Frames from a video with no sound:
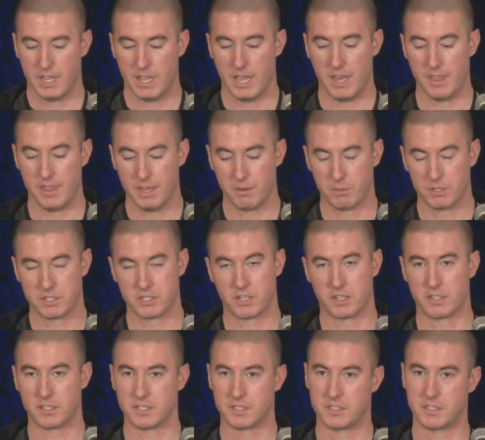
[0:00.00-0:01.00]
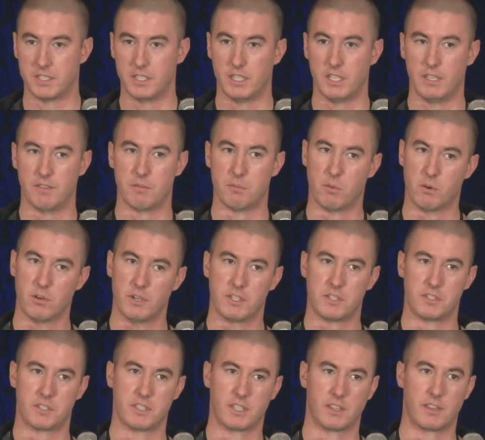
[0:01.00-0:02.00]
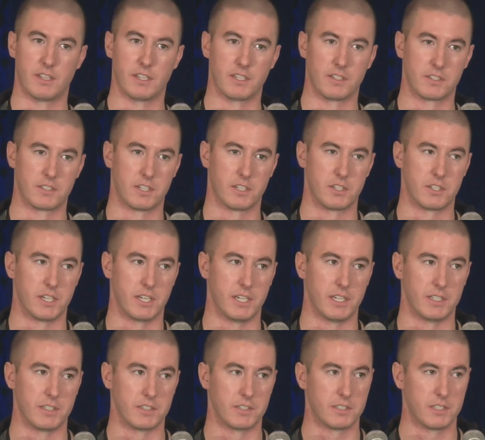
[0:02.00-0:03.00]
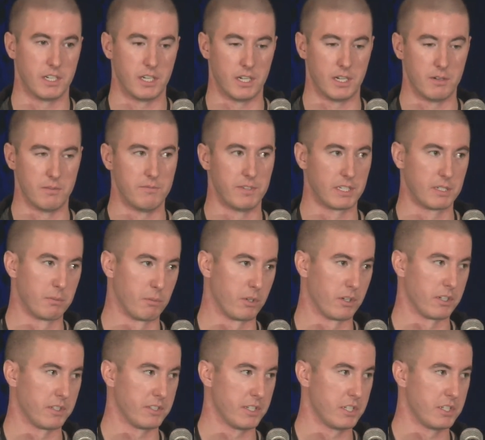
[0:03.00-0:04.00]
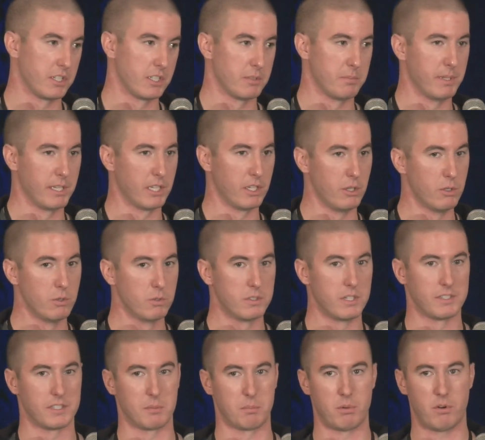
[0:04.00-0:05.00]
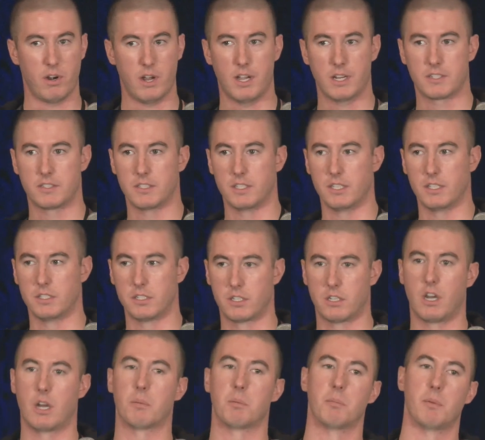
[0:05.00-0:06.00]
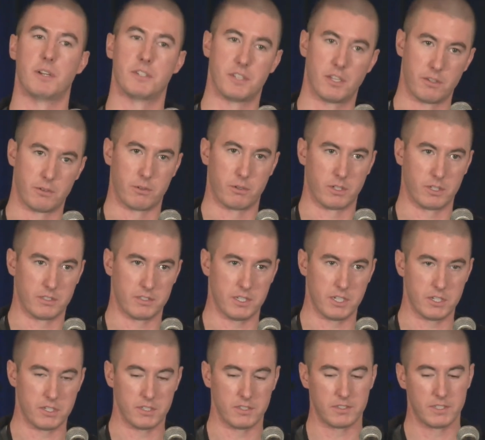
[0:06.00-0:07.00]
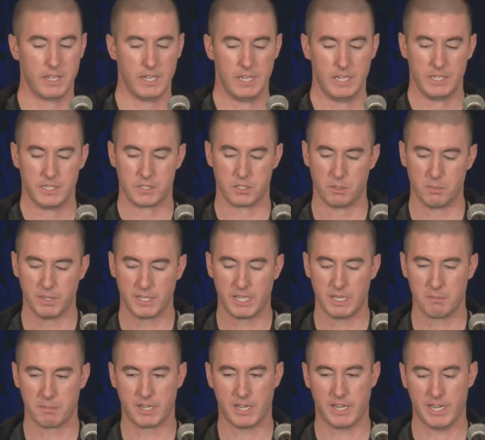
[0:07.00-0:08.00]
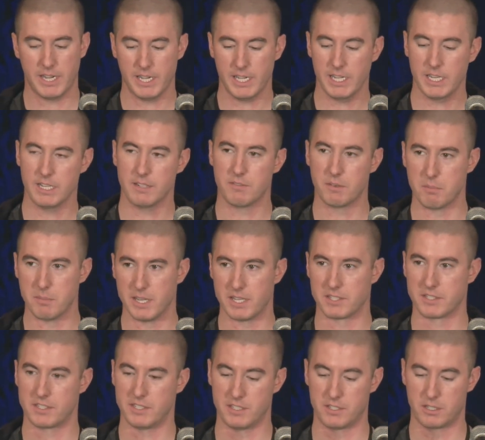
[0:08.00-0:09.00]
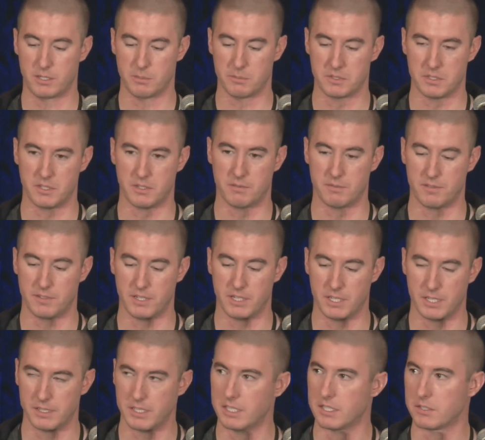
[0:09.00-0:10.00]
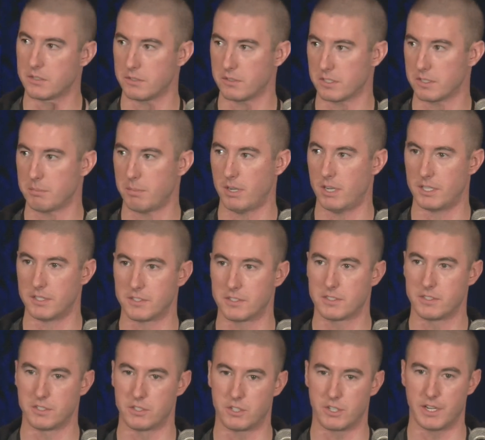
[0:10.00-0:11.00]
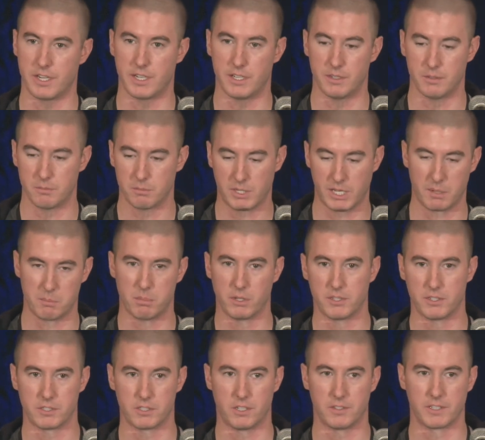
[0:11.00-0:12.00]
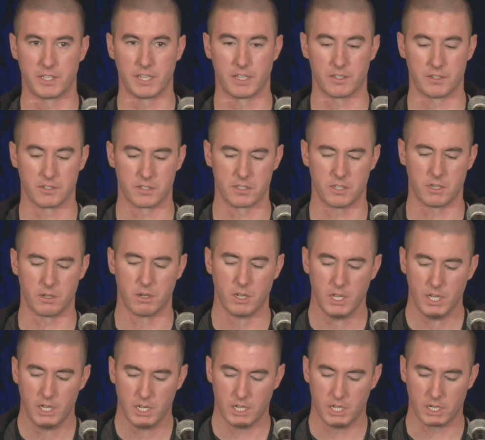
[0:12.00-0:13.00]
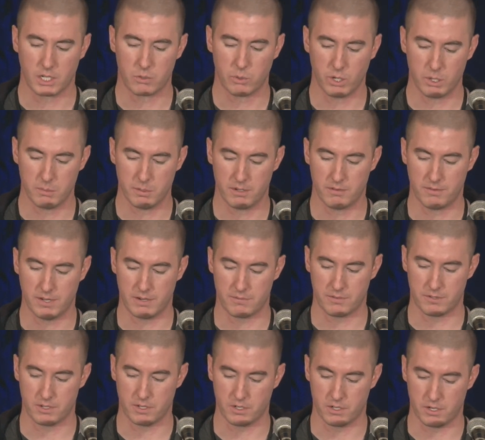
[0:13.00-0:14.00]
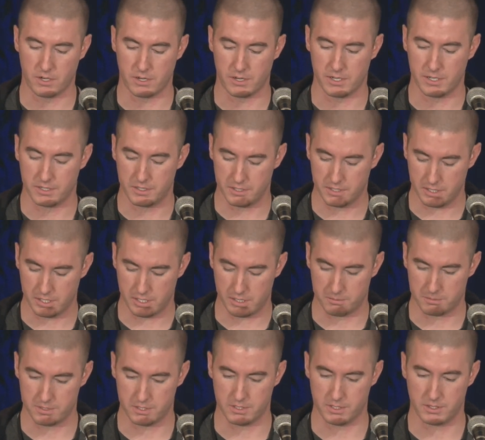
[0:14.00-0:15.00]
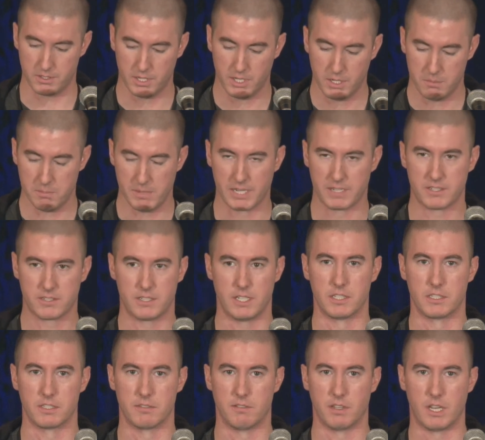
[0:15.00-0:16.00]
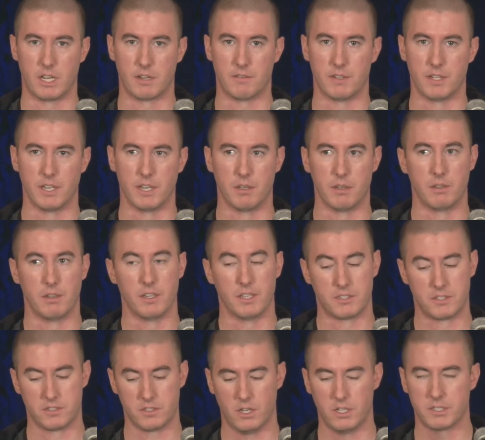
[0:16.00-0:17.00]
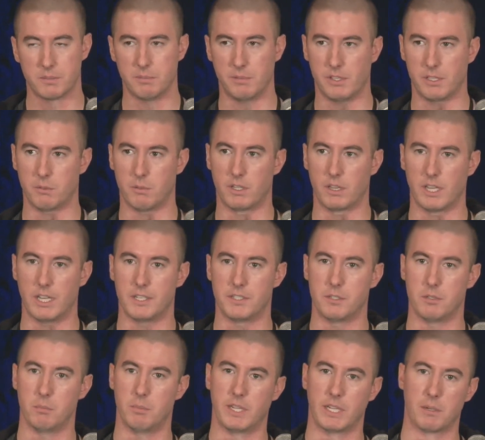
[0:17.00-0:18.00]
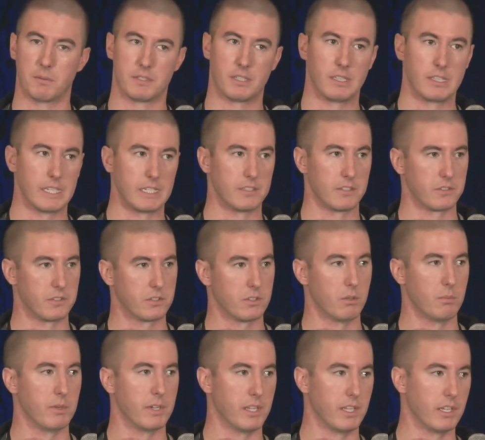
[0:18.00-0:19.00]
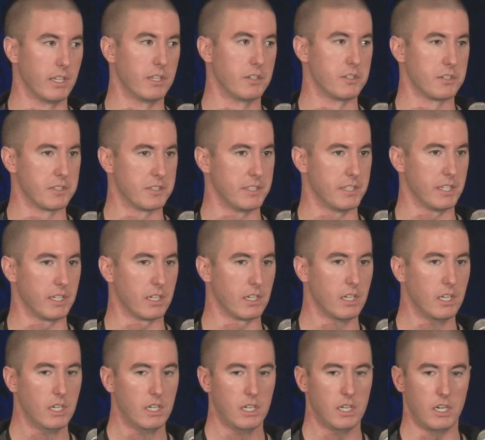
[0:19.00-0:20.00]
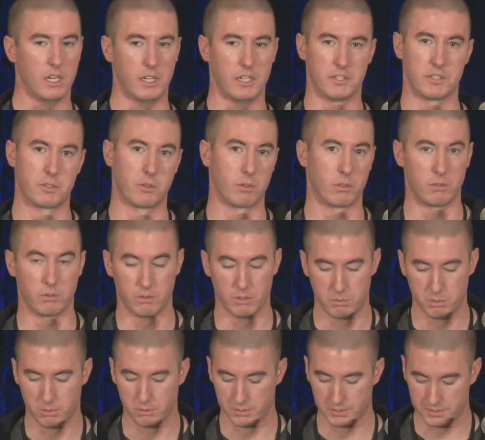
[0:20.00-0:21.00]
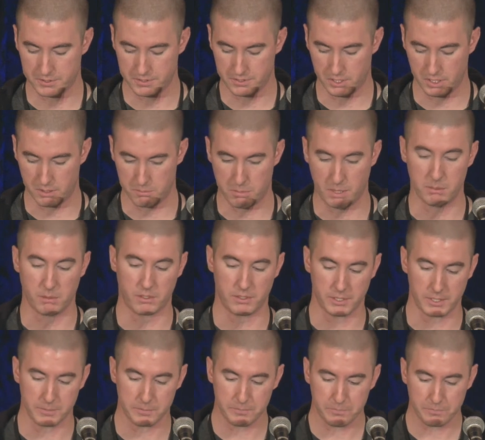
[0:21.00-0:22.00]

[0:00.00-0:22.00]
And then we started to see even more interesting things, such as victim organizations being used as a proxy to compromise other organizations. So it became kind of a mess in terms of the incident response to try and kind of put this all together. So quite a bit of effort on our end to make sense of a lot of it. And this is ultimately what led to being able to link to so many interesting historical reports publicly.